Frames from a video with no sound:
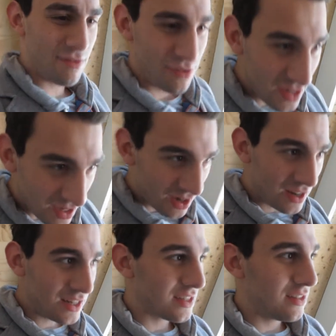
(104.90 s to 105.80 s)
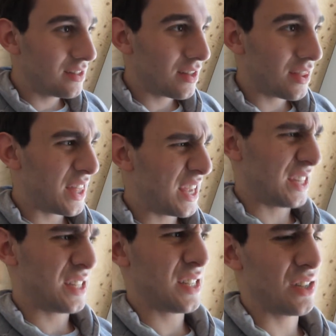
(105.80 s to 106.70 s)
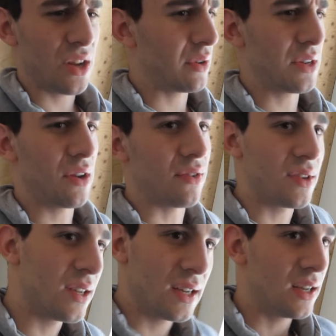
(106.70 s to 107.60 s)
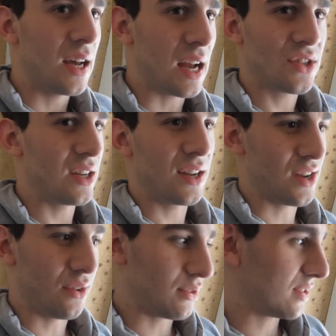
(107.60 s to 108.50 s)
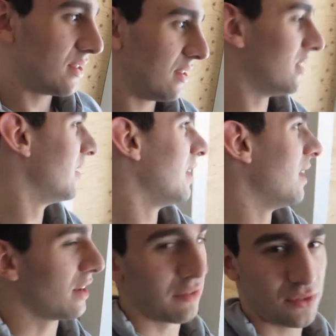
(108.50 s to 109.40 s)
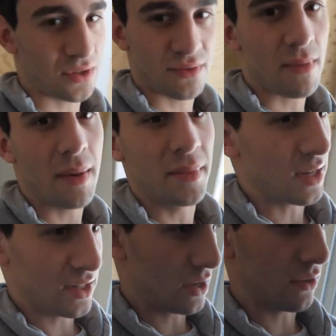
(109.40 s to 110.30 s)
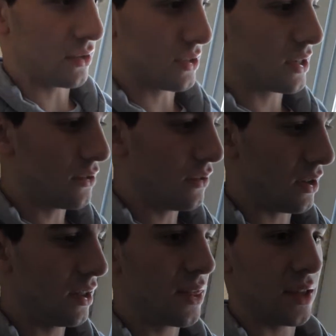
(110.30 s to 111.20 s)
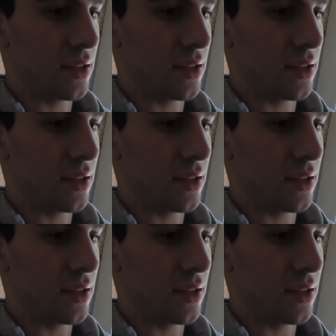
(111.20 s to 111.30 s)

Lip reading: really like this. No, I don't. Actually, I don't. No, I've just remembered, I don't. I don't like